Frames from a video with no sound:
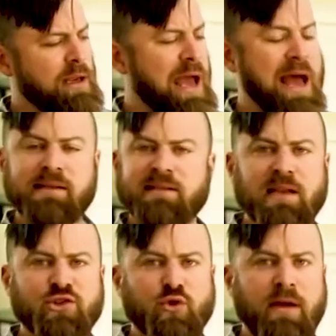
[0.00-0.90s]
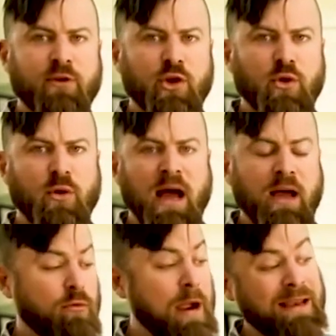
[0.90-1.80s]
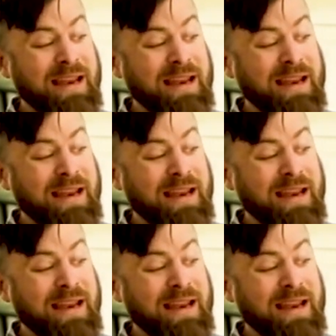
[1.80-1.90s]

AdSense revenue. Right